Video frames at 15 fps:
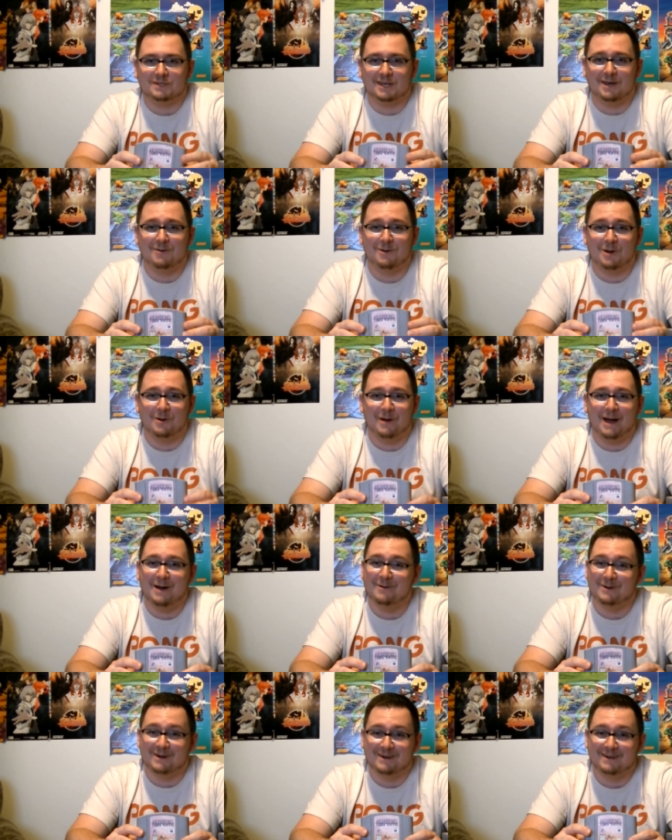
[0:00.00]
Zero
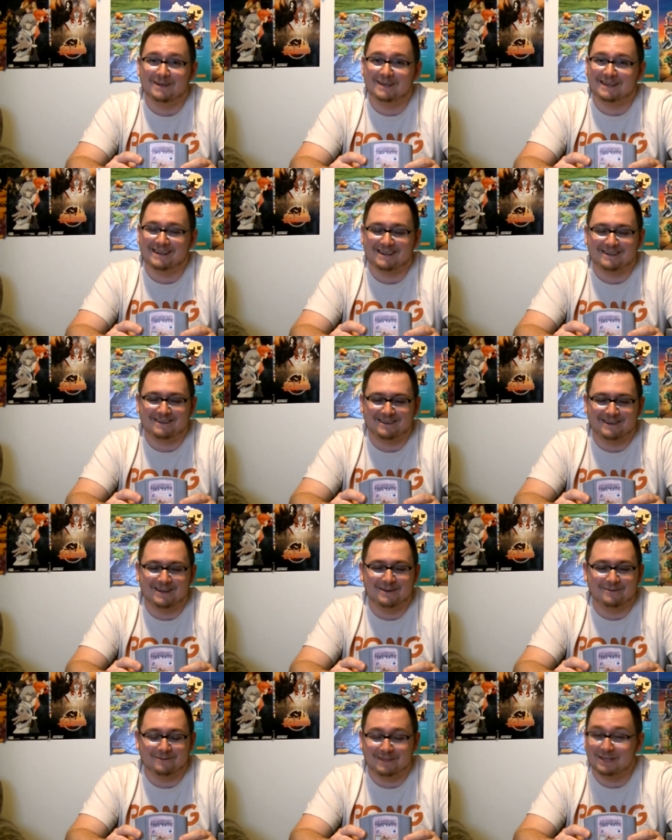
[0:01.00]
Hour, and you
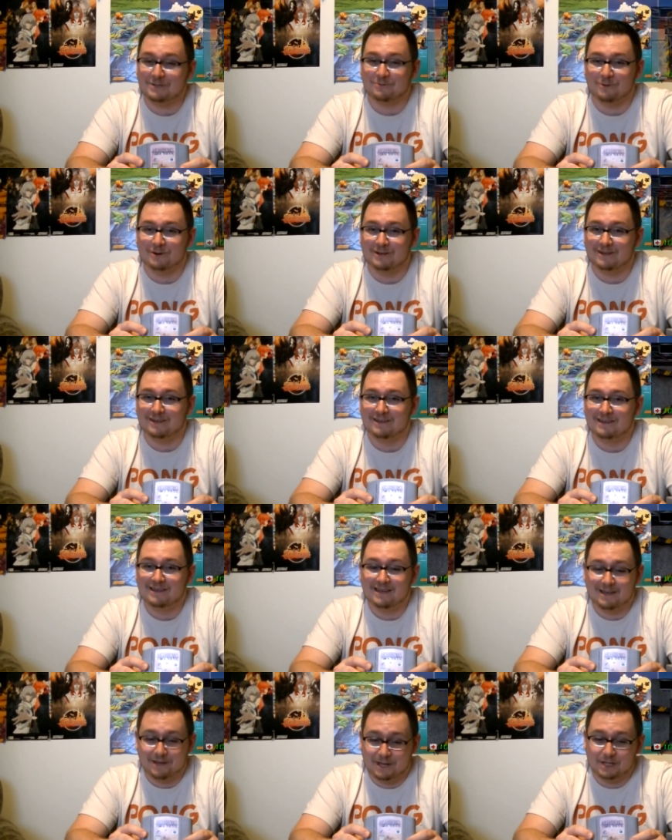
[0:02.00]
know this one
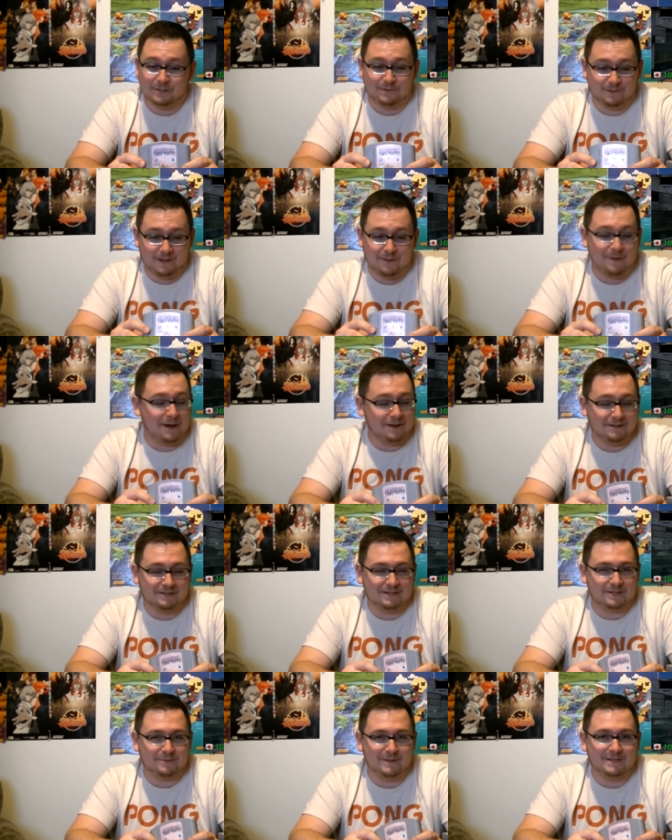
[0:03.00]
is about as
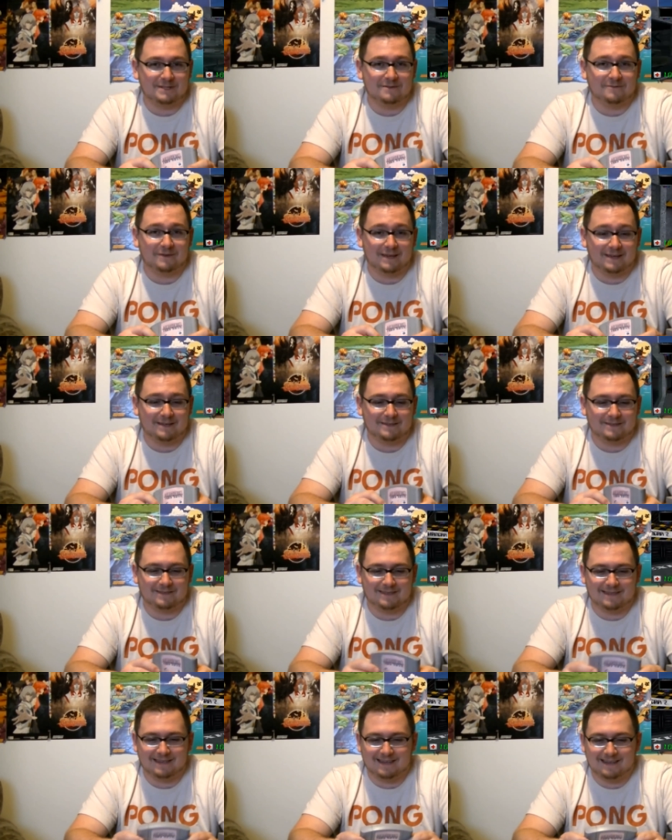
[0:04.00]
expensive as
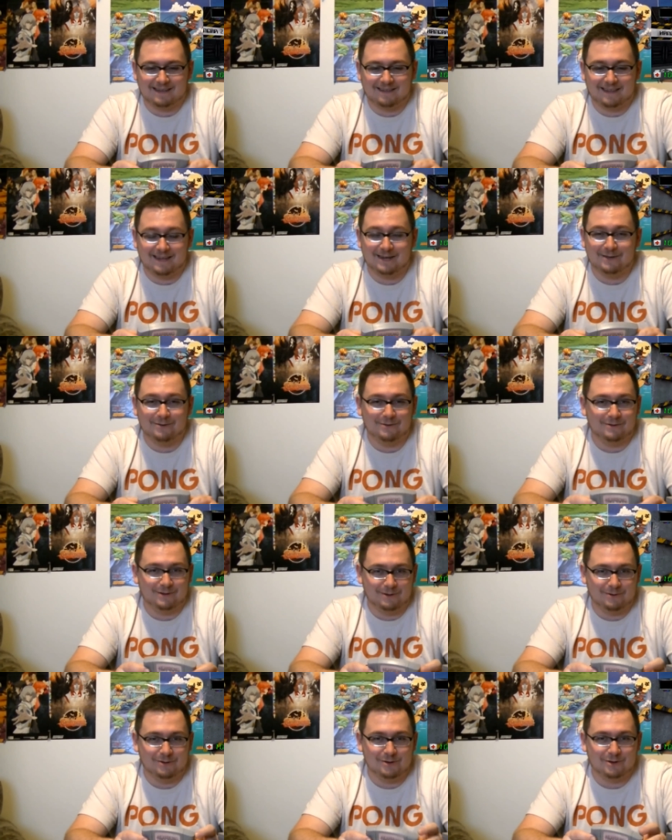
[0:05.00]
the uh, that new
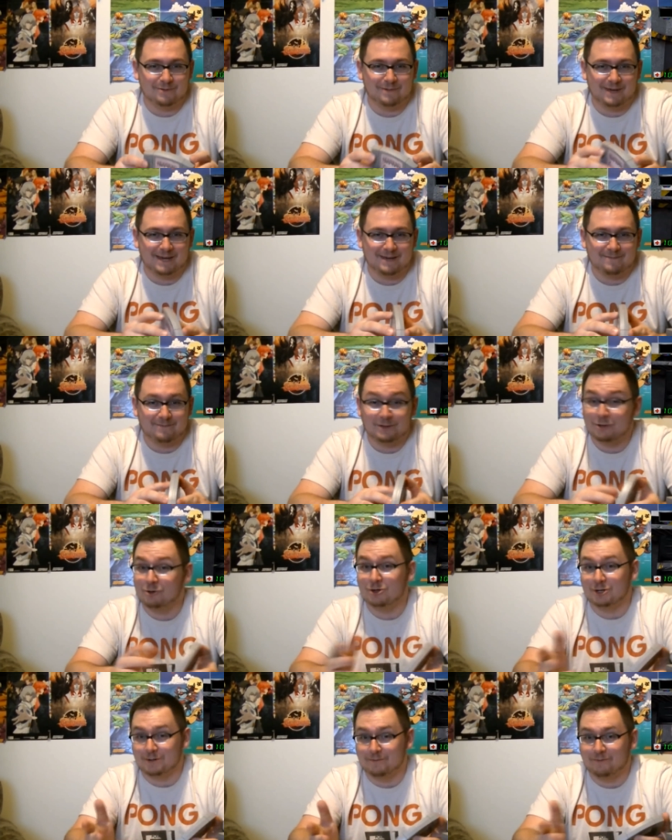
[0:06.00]
Duke Nukem game, Duke
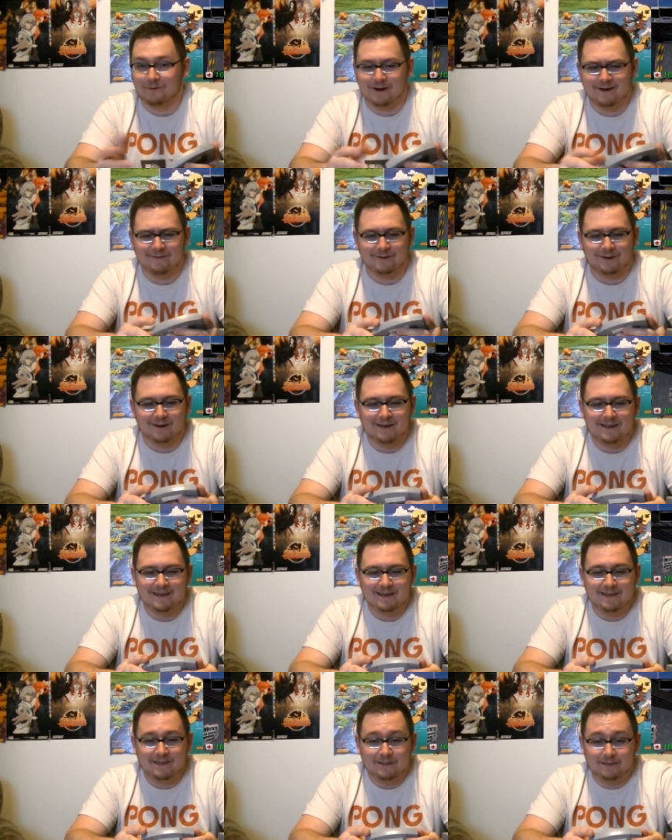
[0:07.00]
Nukem Forever.
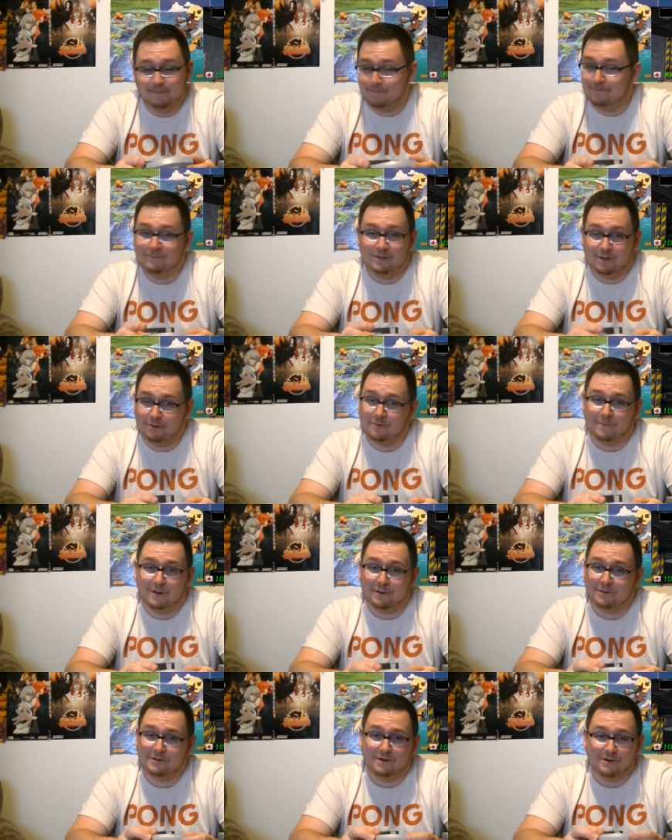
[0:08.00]
You know, they're
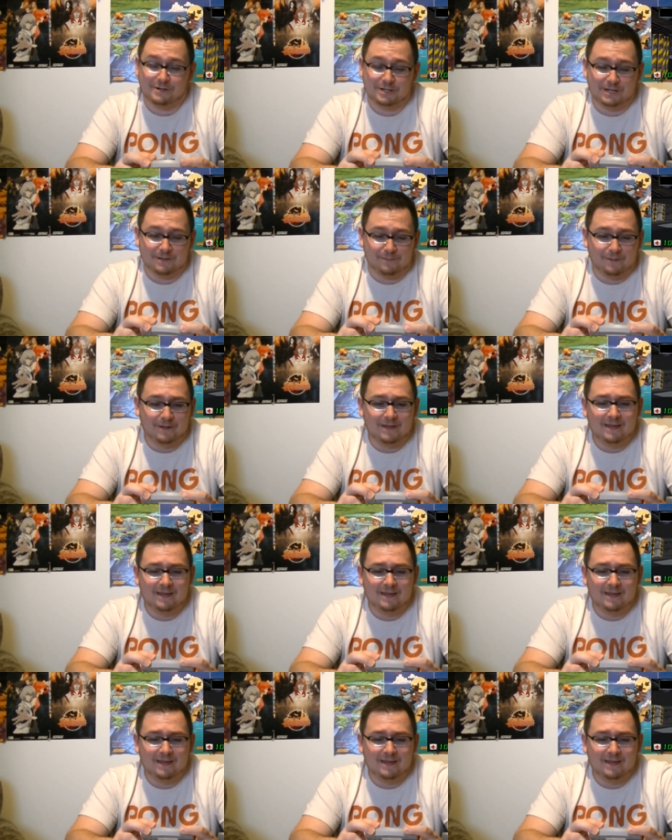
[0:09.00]
both dirt cheap.